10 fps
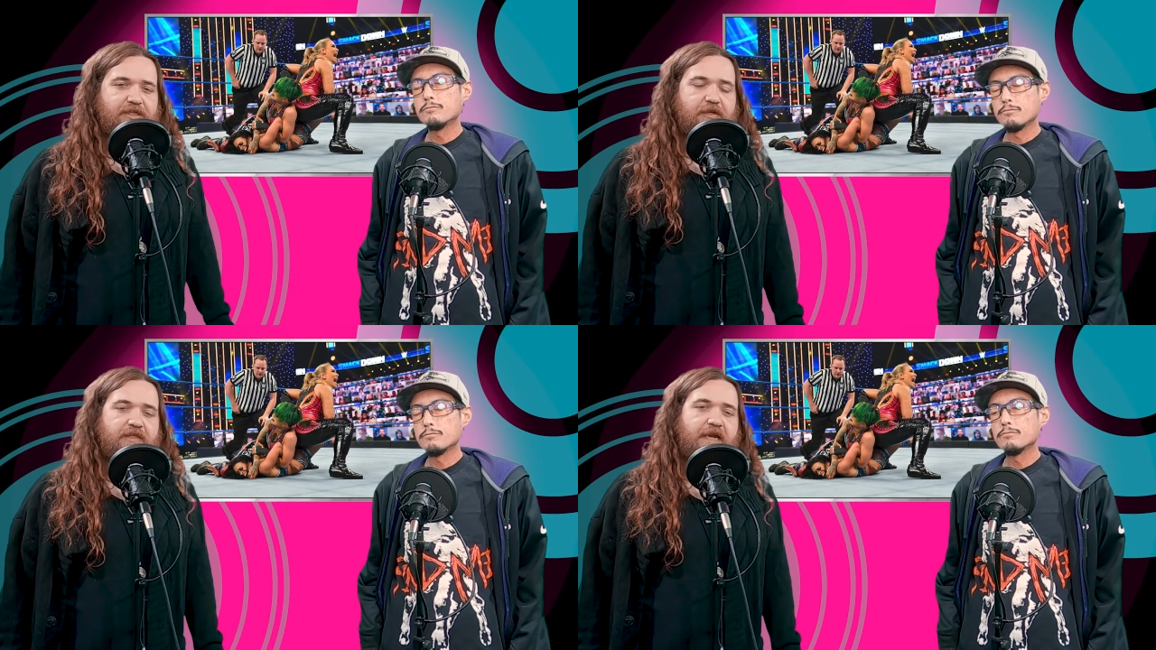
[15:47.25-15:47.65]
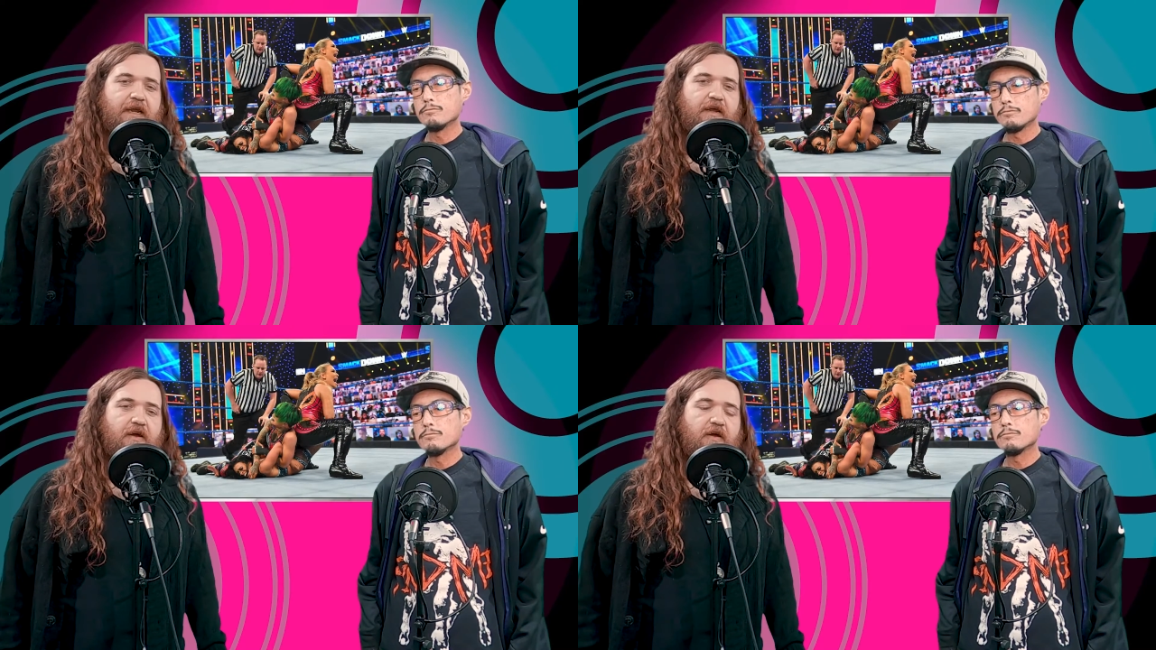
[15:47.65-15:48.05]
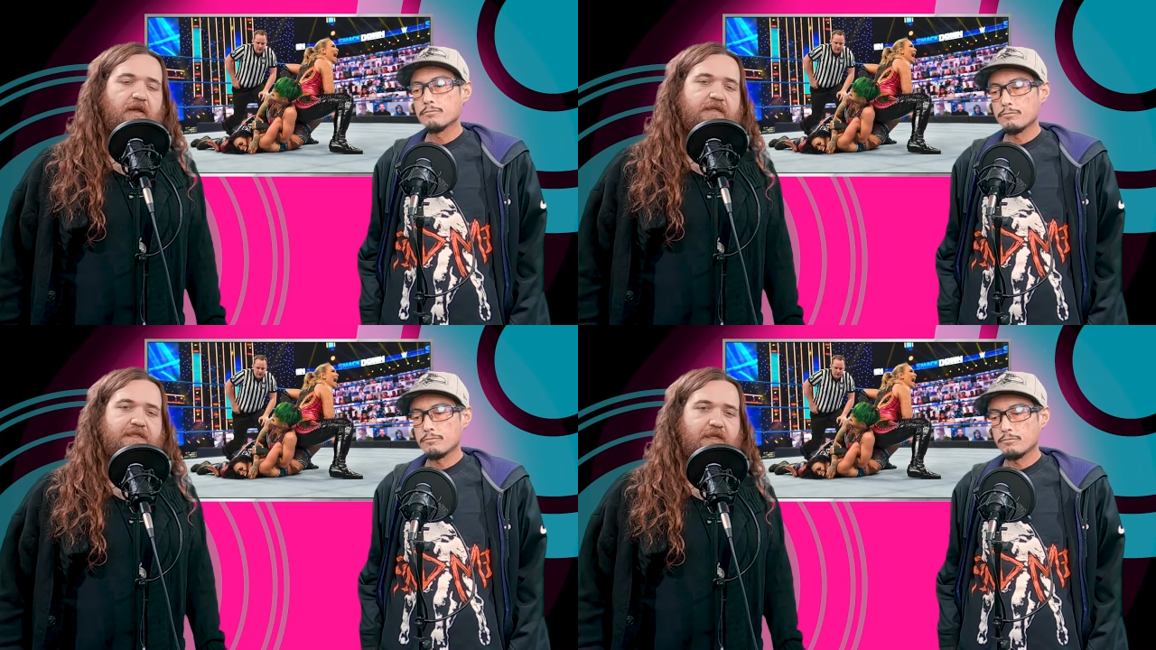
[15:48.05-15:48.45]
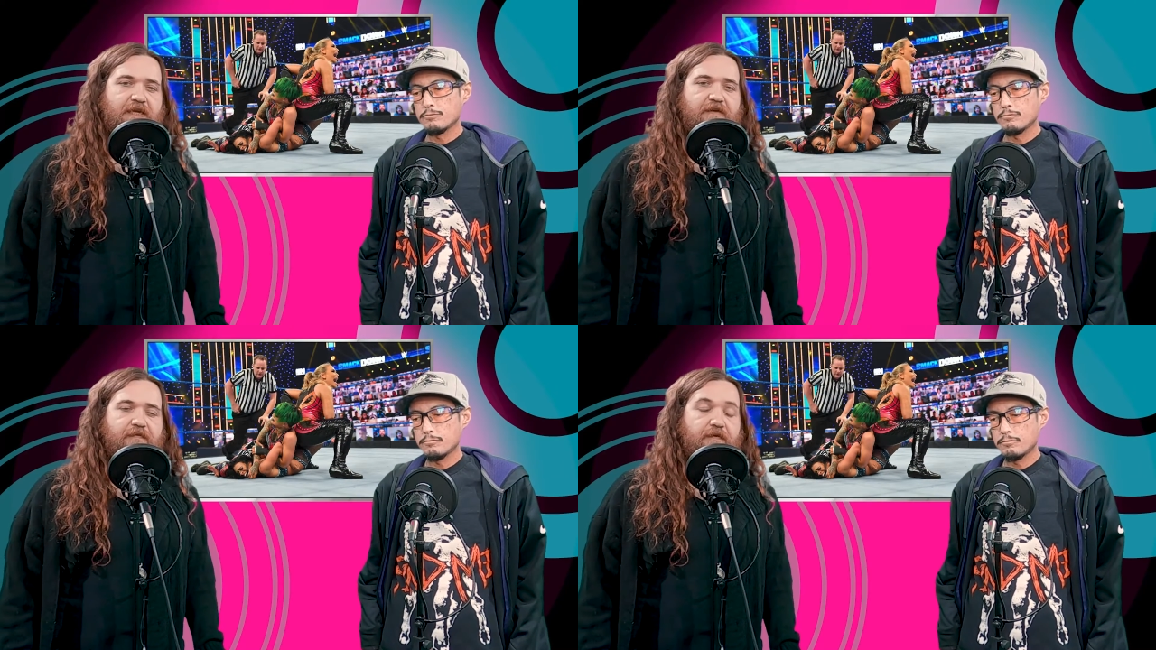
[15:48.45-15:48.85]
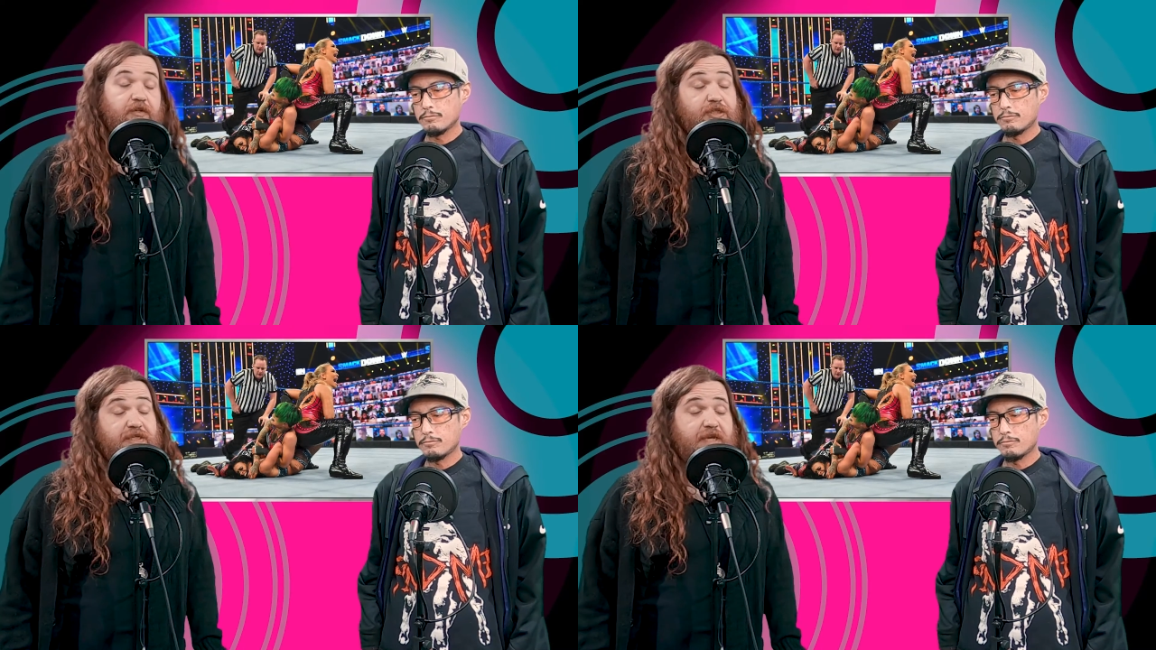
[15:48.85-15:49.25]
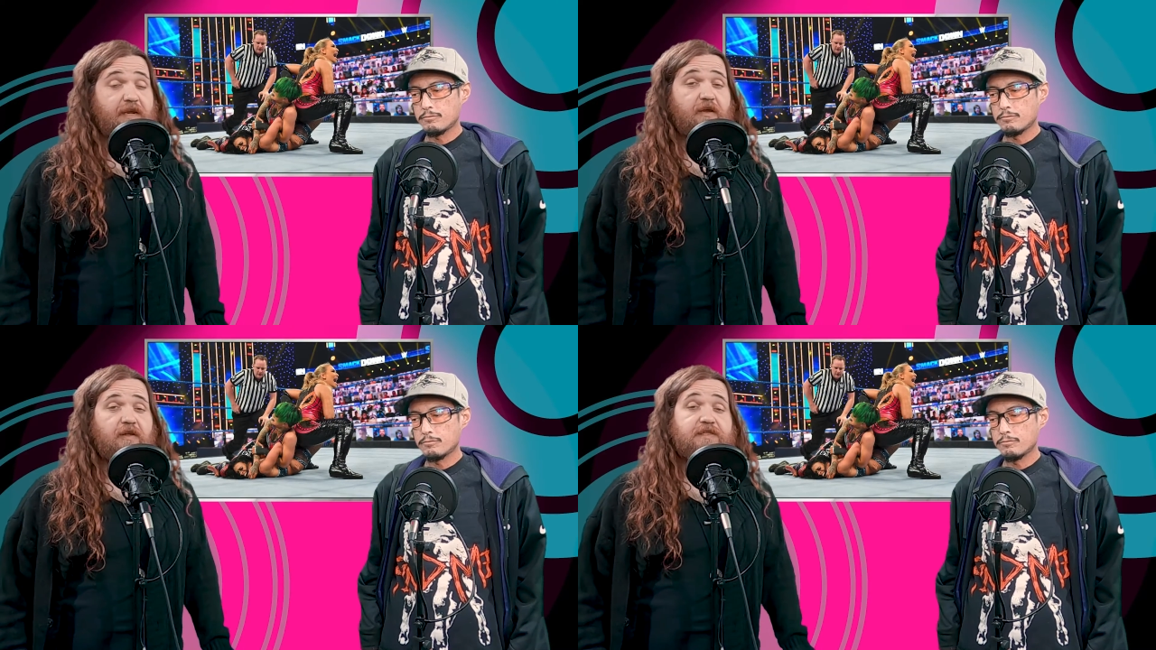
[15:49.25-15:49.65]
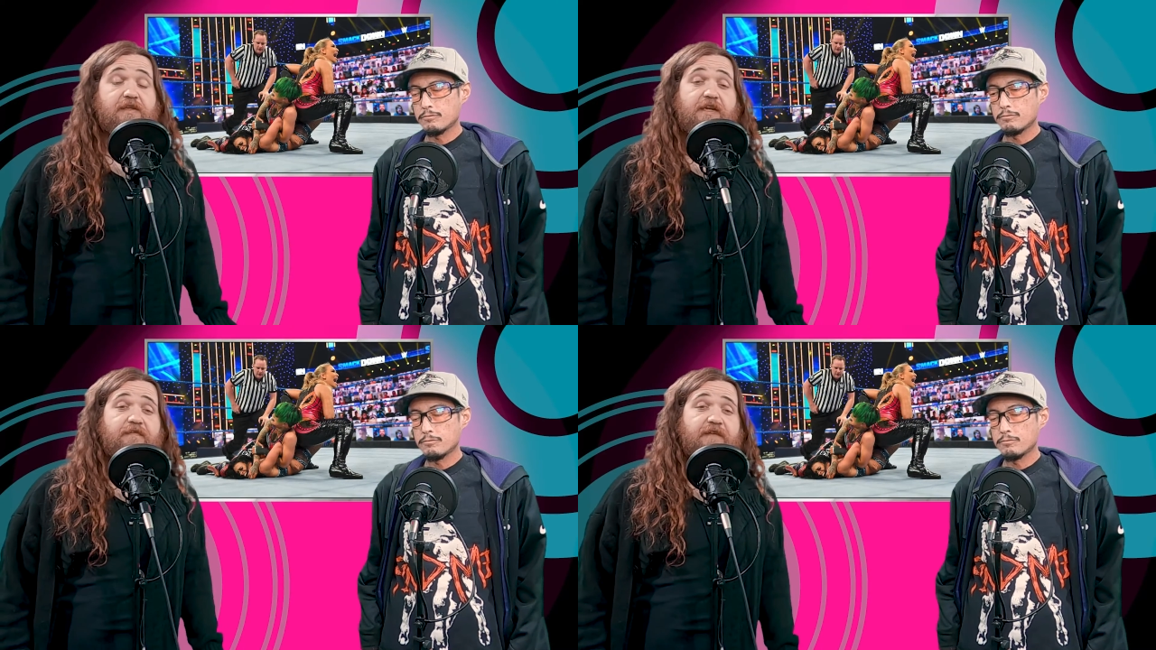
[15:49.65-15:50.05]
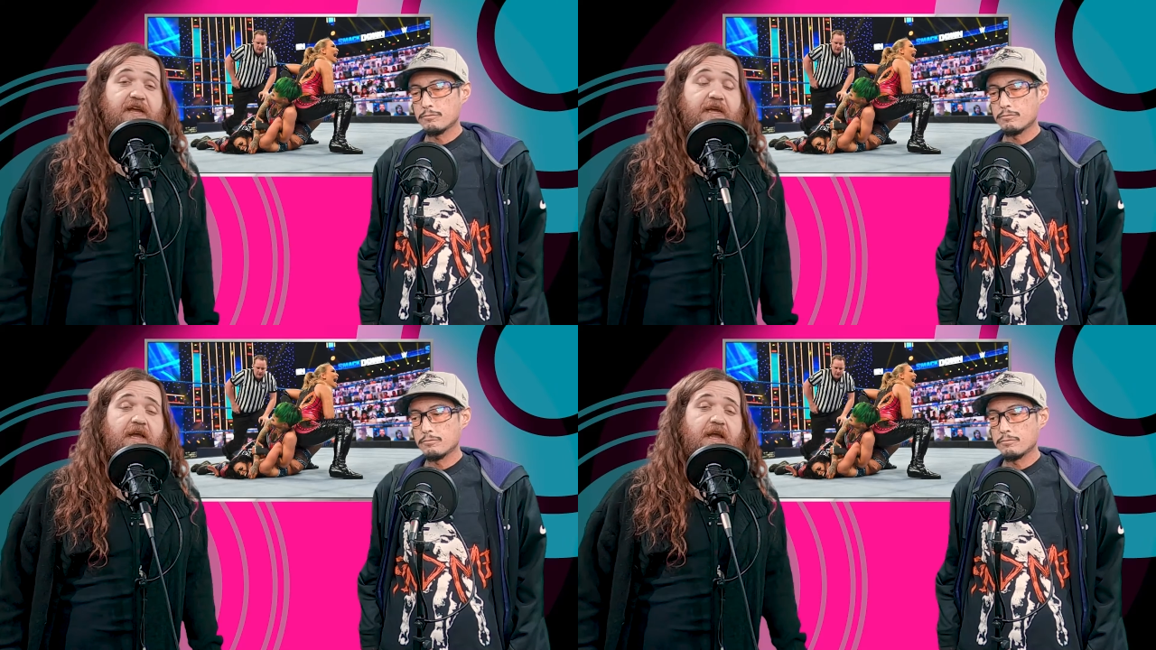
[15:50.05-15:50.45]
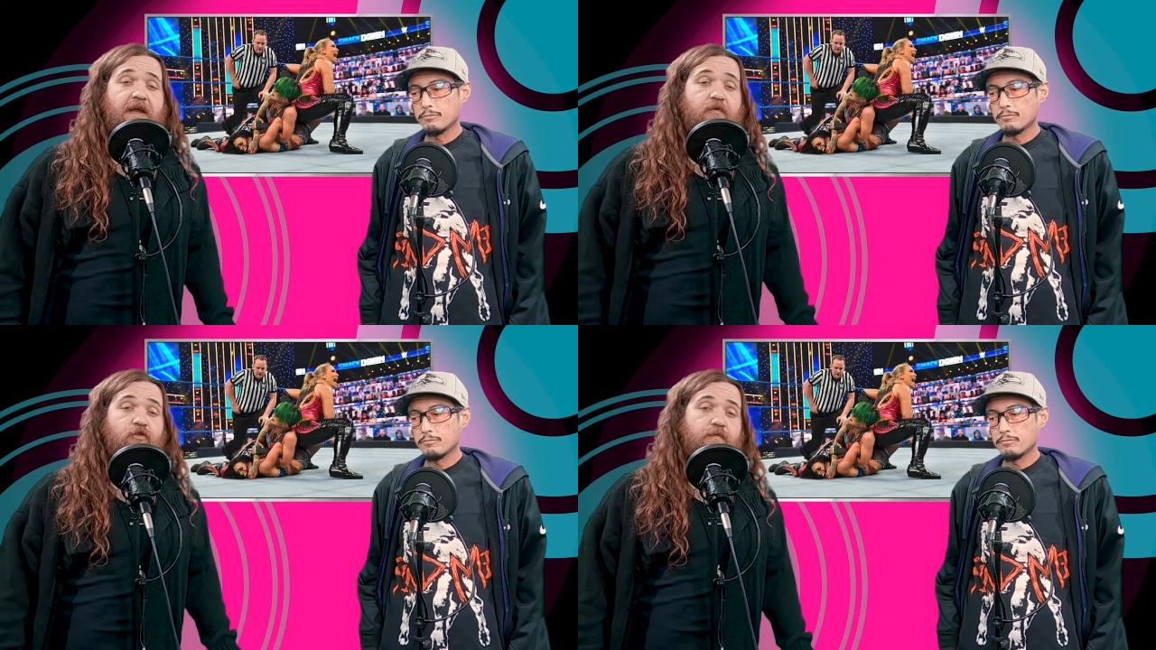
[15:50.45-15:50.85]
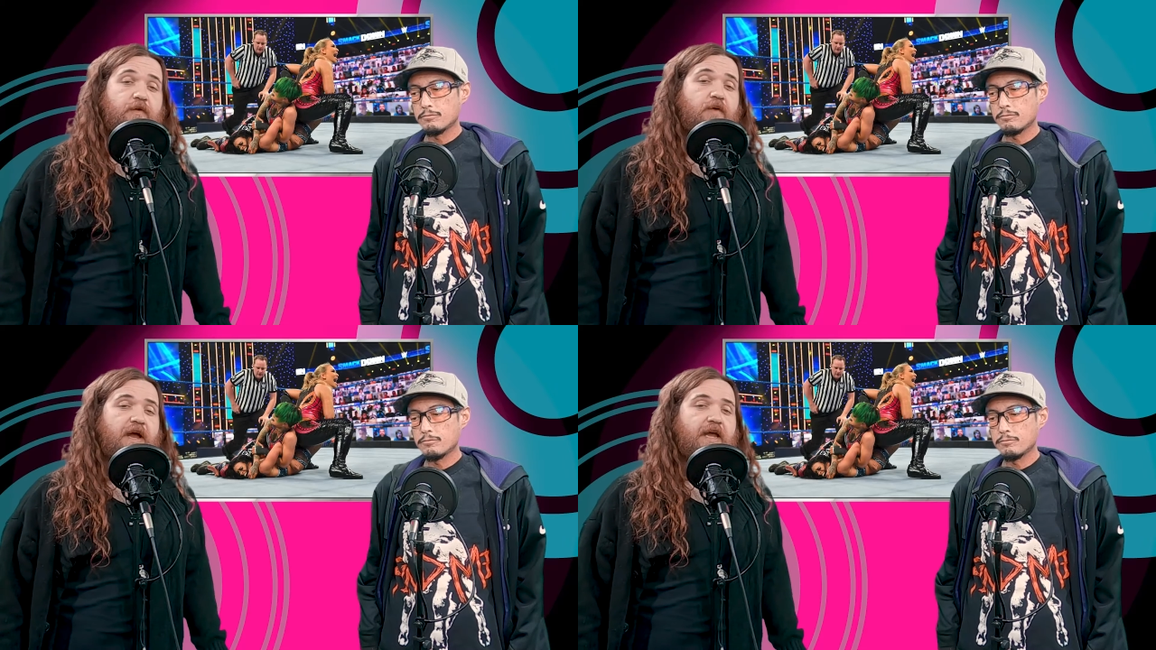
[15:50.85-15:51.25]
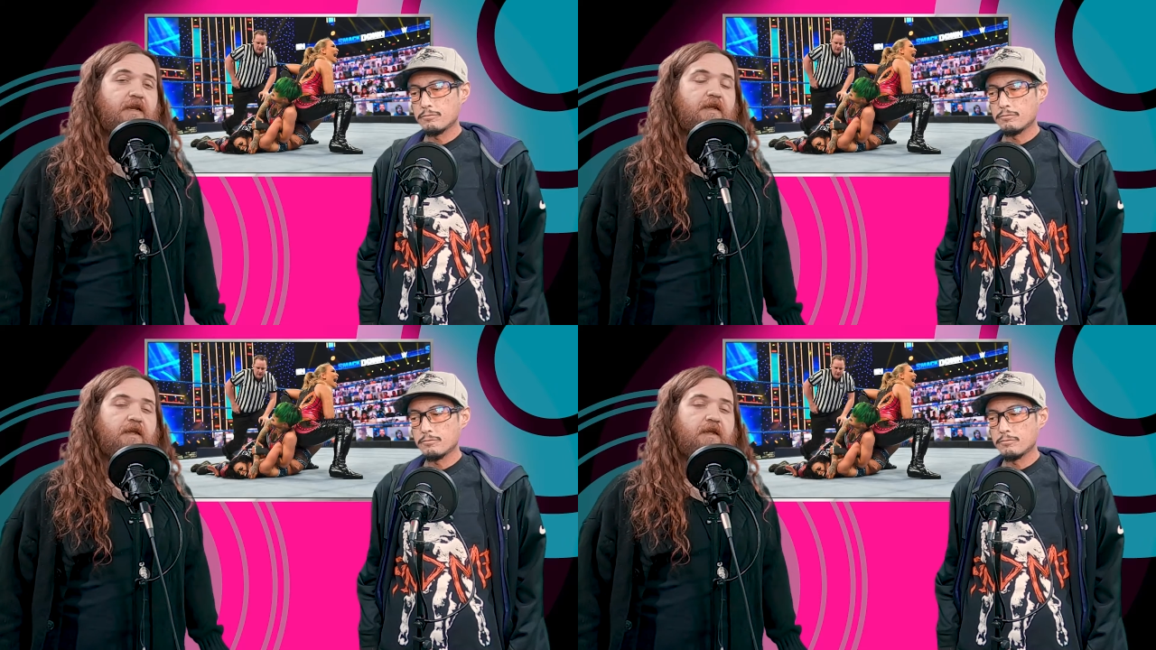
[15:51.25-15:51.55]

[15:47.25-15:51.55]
Speaker 1: They're taking on Zelina, or she's taking on Zelina Vega and Ruby Riott.